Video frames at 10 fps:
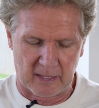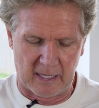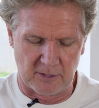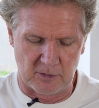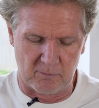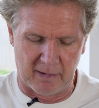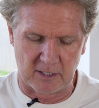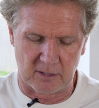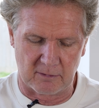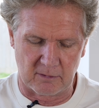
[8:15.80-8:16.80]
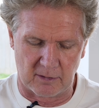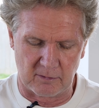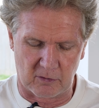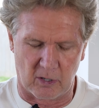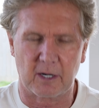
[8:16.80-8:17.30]
And you make, and,
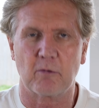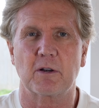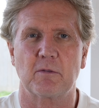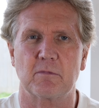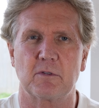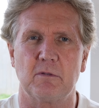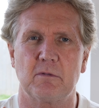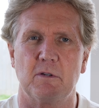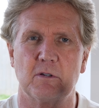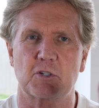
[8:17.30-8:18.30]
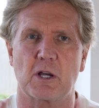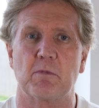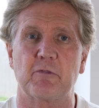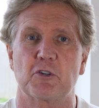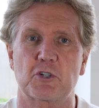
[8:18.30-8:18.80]
and God, I want you, you to show
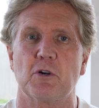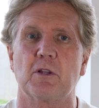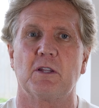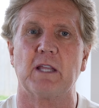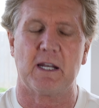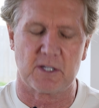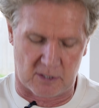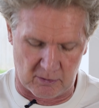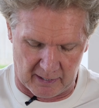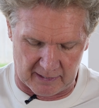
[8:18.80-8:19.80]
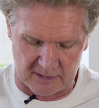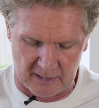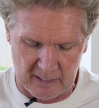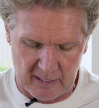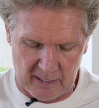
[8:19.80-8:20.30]
me for sure that that is correct.
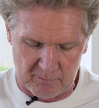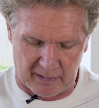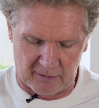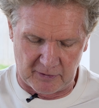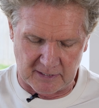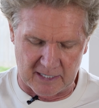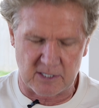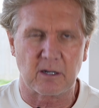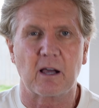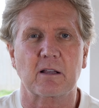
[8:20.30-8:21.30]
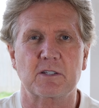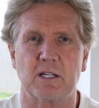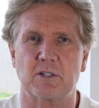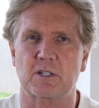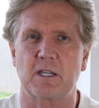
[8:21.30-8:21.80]
But if he doesn't, like I
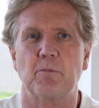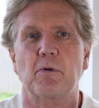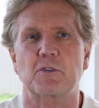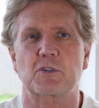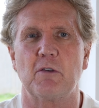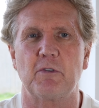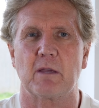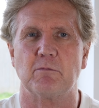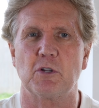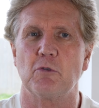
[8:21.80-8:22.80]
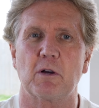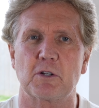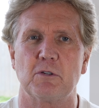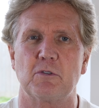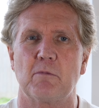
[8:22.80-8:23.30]
said, just keep on serving him. Do
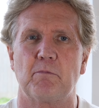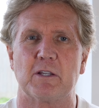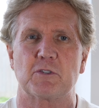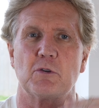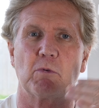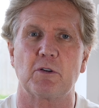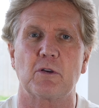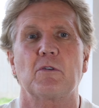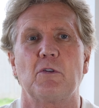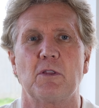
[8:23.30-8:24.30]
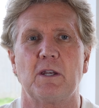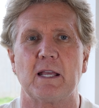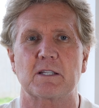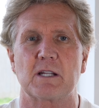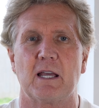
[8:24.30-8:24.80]
what you're doing best. Do what you can do the
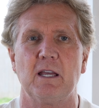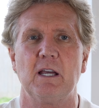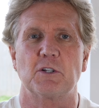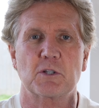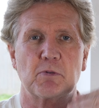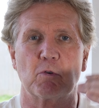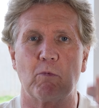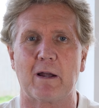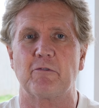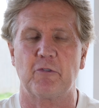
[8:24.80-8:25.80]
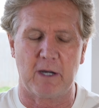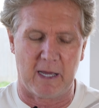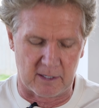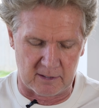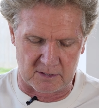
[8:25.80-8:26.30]
next day. Just put one foot
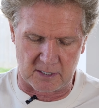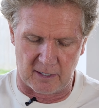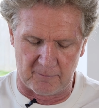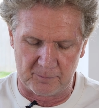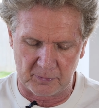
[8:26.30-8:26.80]
out at a time.